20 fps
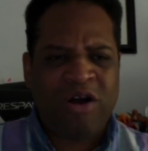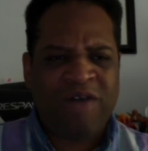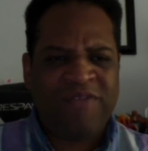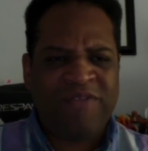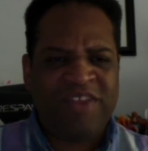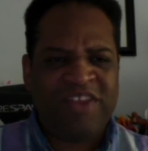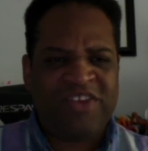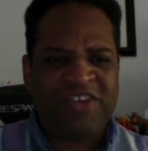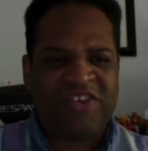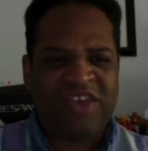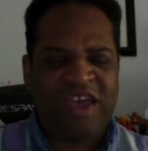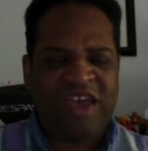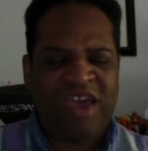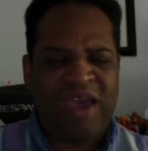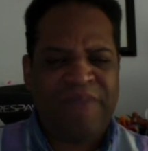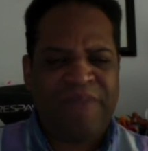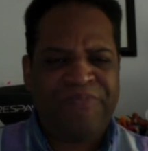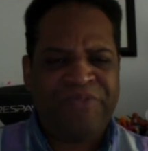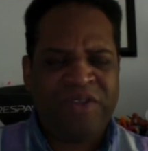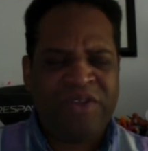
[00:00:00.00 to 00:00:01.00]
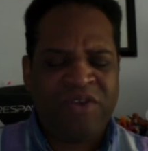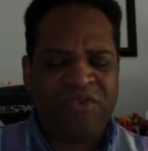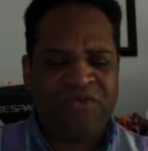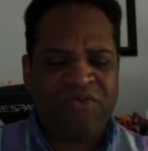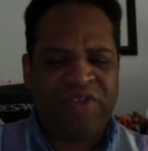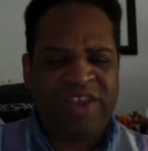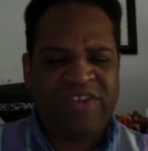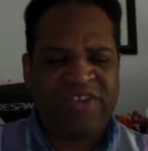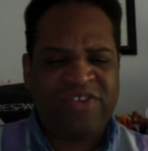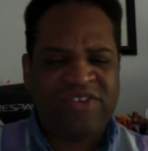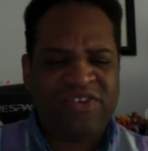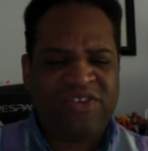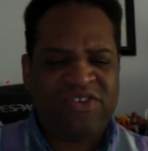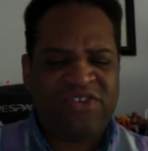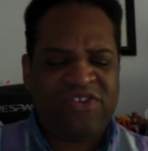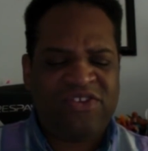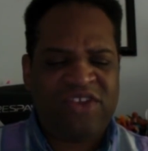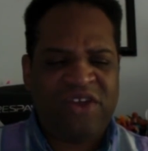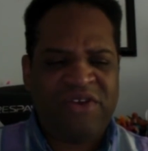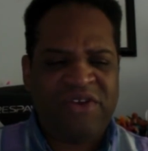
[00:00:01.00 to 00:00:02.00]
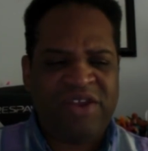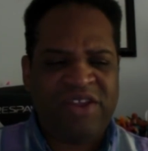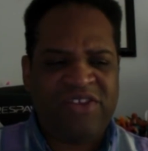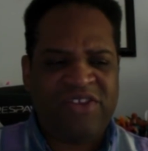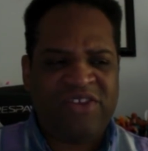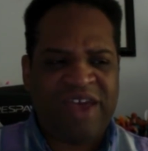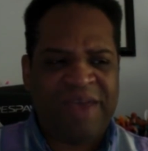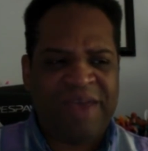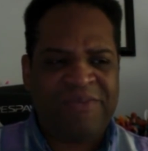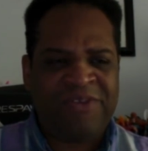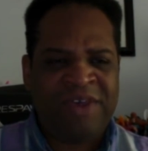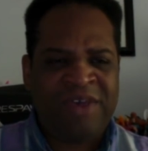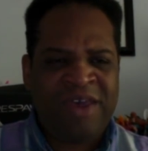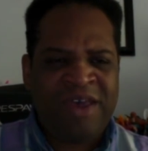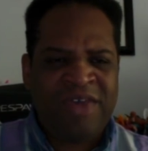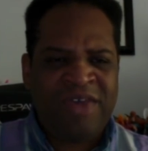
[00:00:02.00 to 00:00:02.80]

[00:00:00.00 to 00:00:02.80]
of the same racist stereotypes